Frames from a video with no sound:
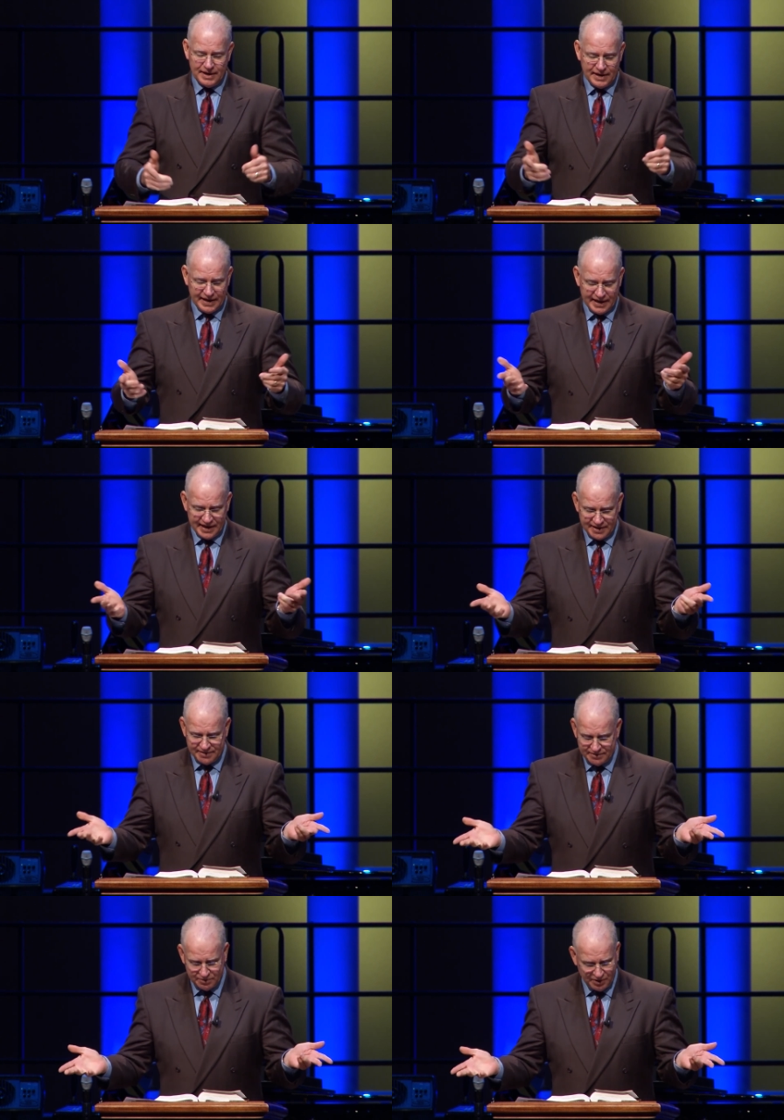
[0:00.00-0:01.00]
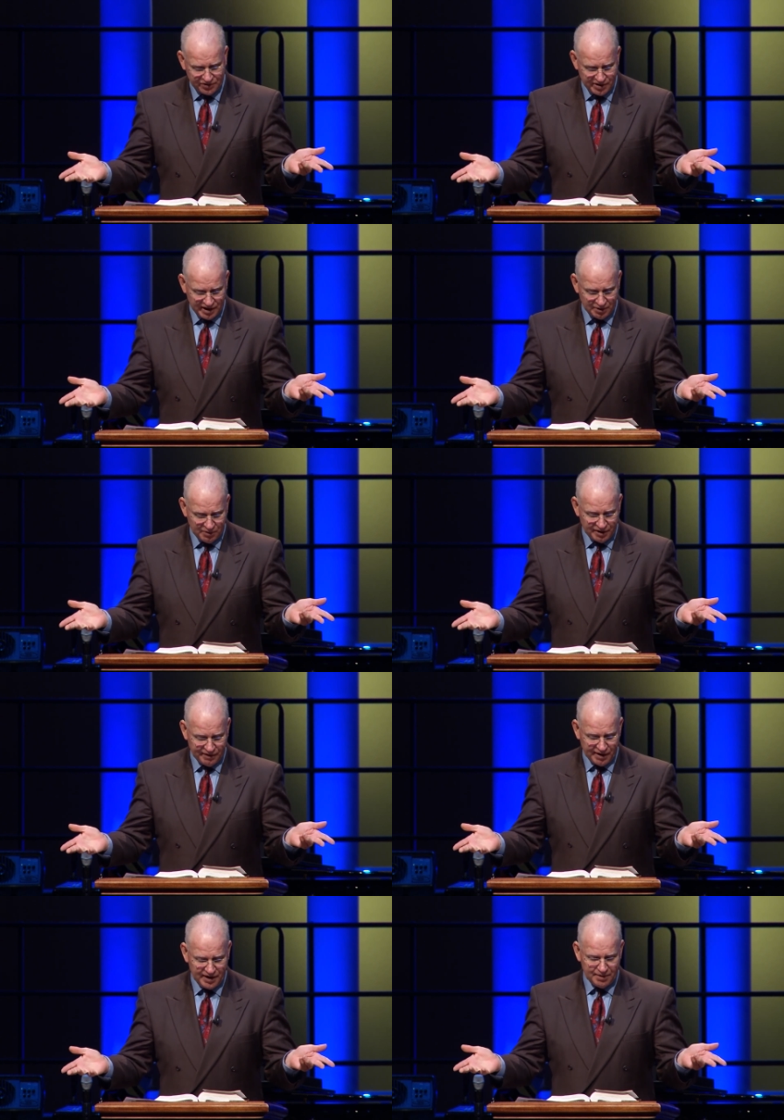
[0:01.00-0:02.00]
Uh, we sing in one of
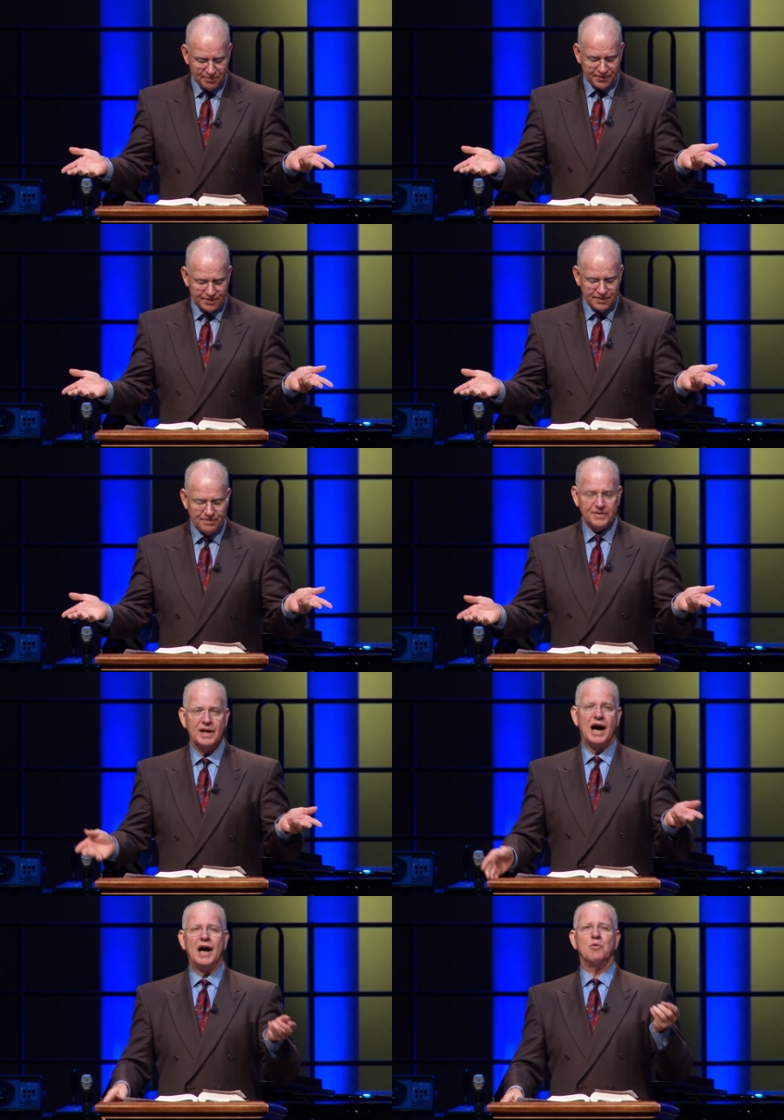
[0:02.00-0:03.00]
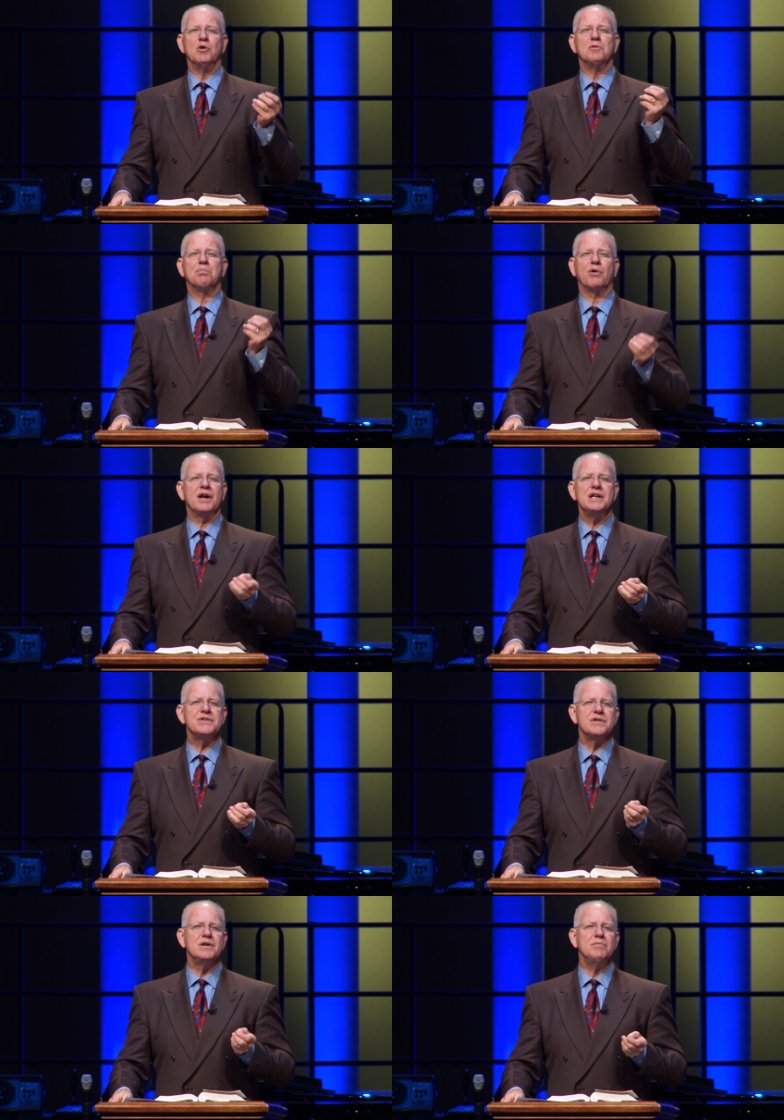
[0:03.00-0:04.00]
our hymns. I will
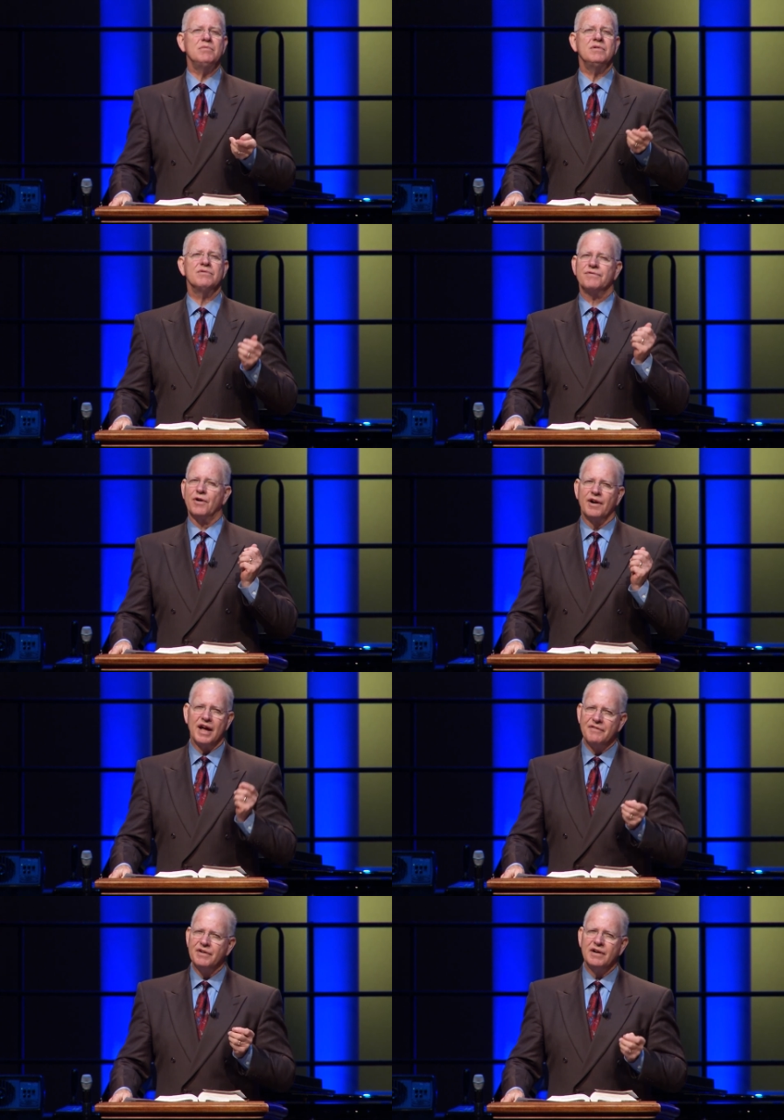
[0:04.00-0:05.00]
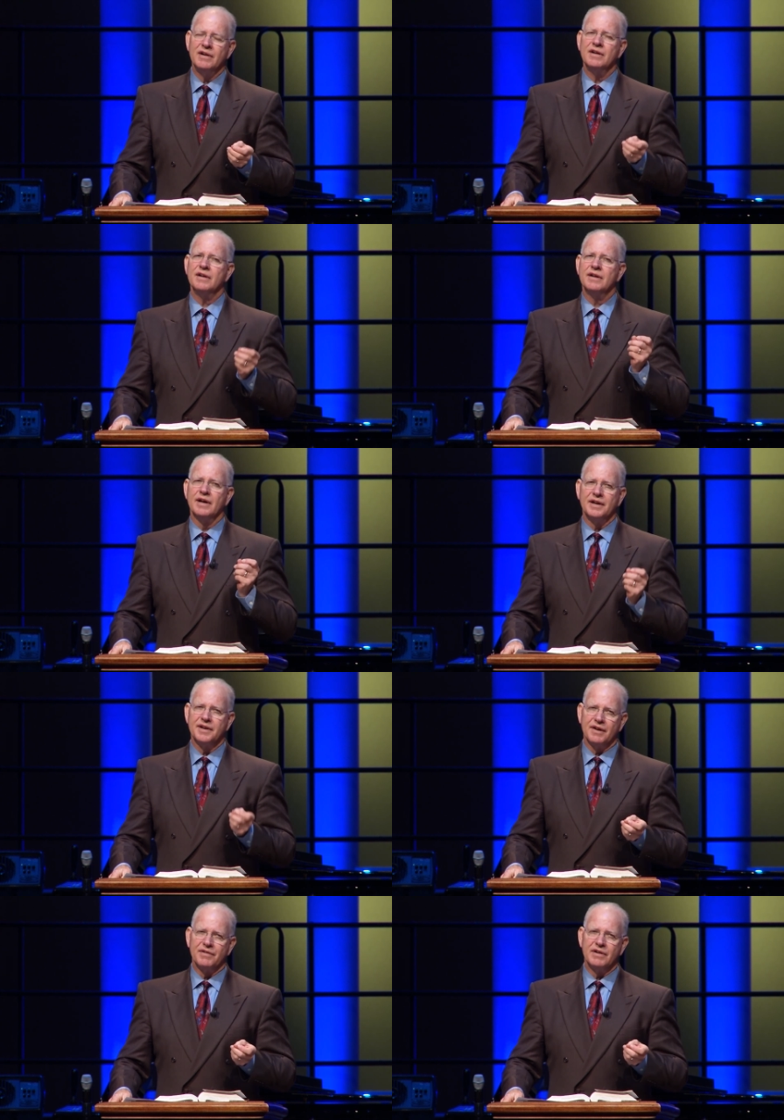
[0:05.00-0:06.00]
praise him forever and
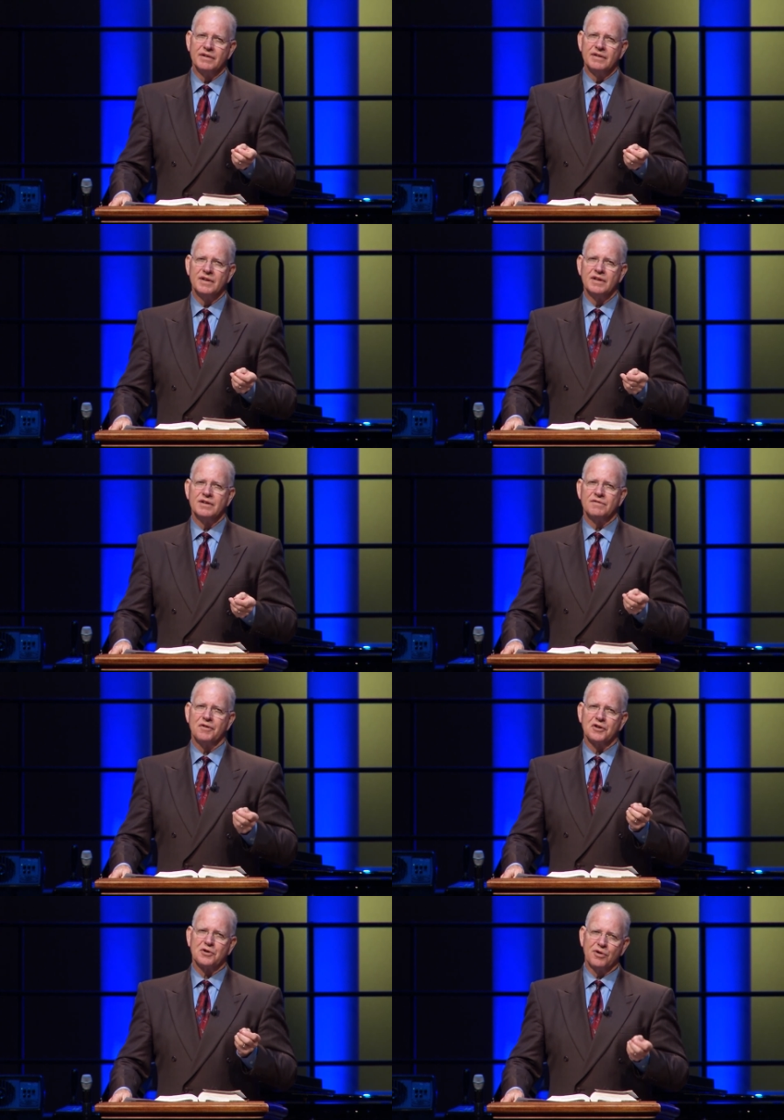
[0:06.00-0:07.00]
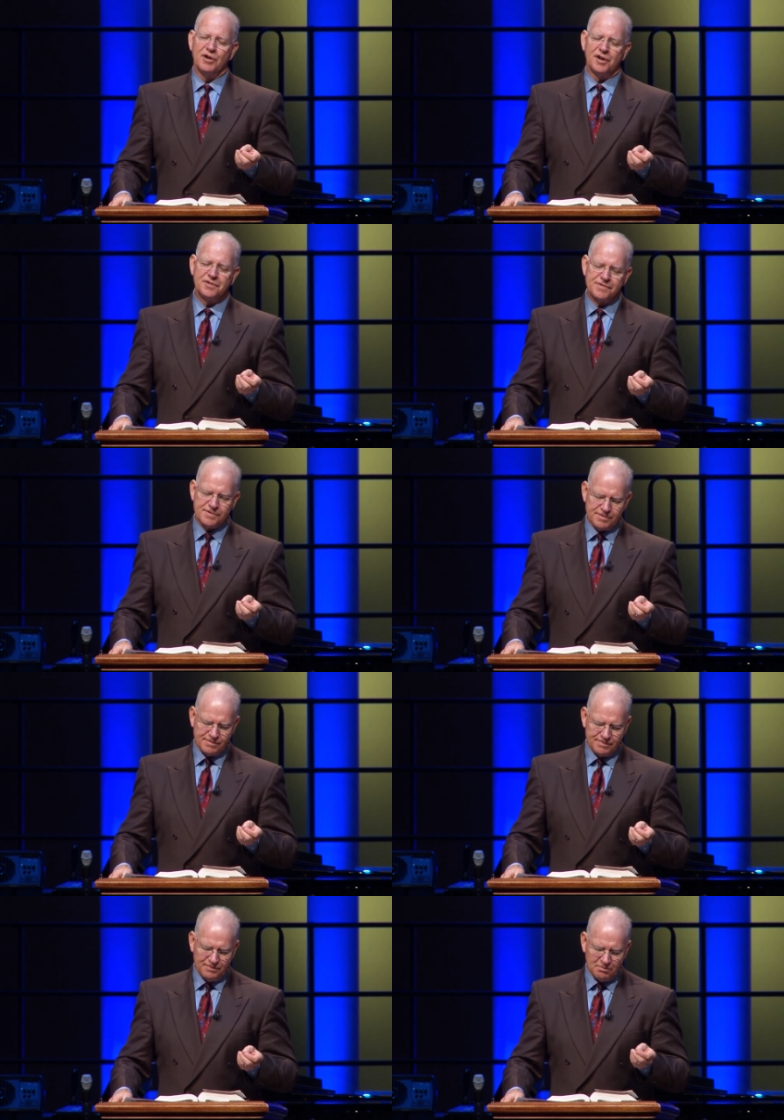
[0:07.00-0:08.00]
ever, for the cross
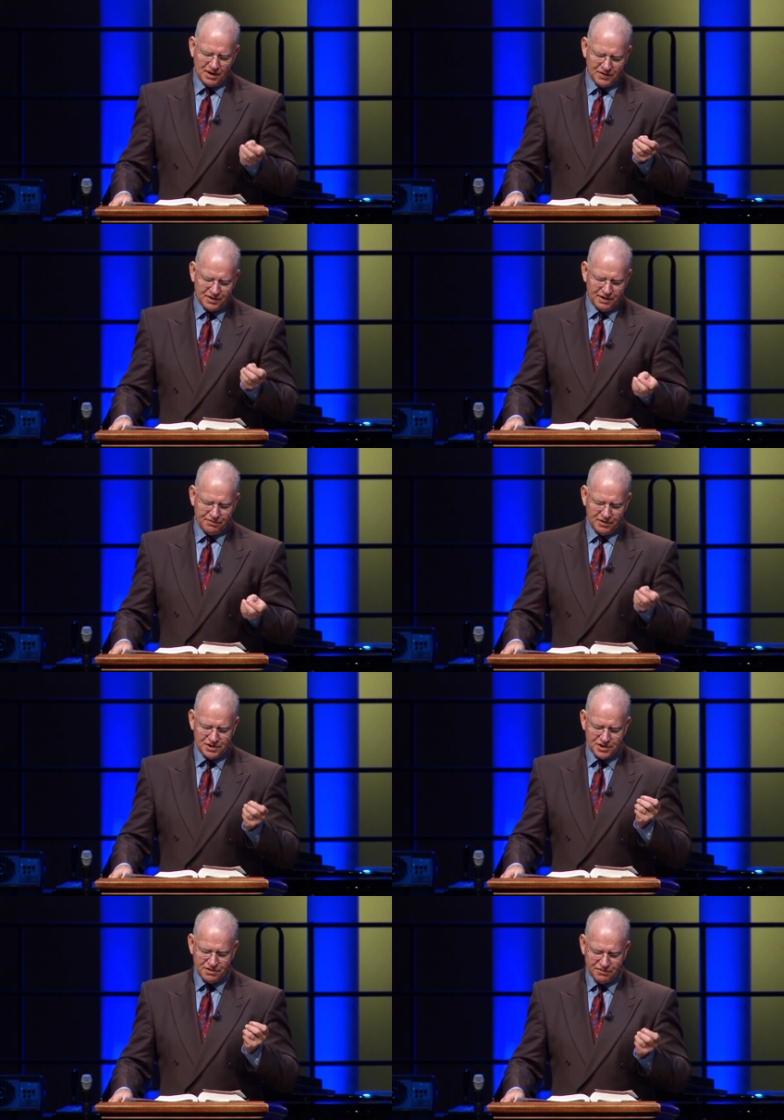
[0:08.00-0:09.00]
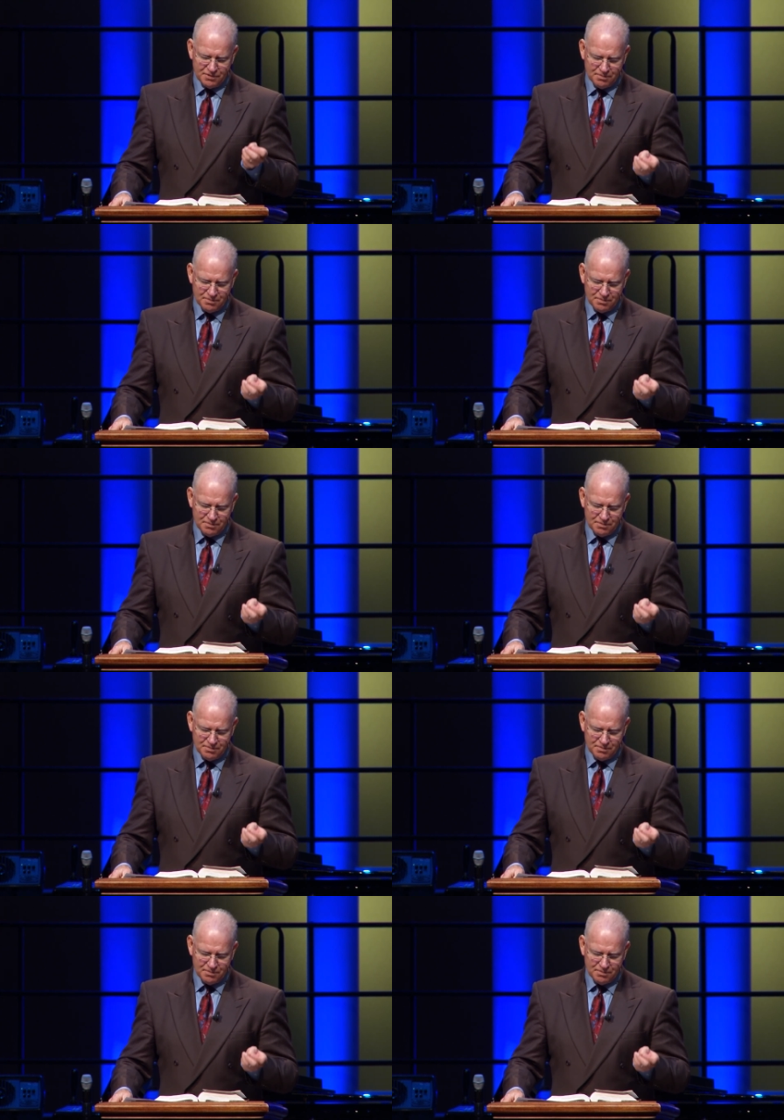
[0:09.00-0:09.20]
made the difference for